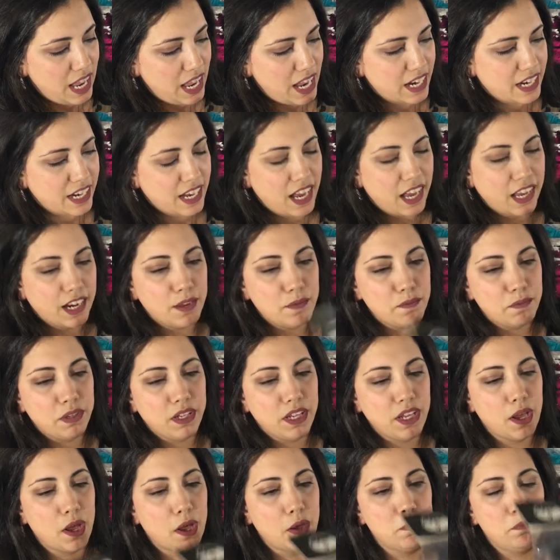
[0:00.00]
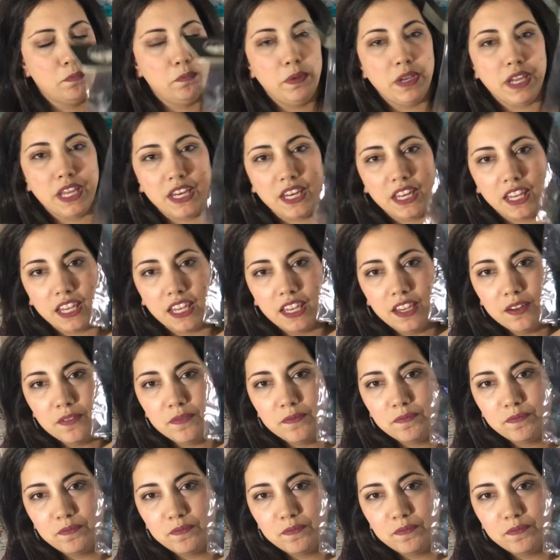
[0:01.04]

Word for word: Academy beanie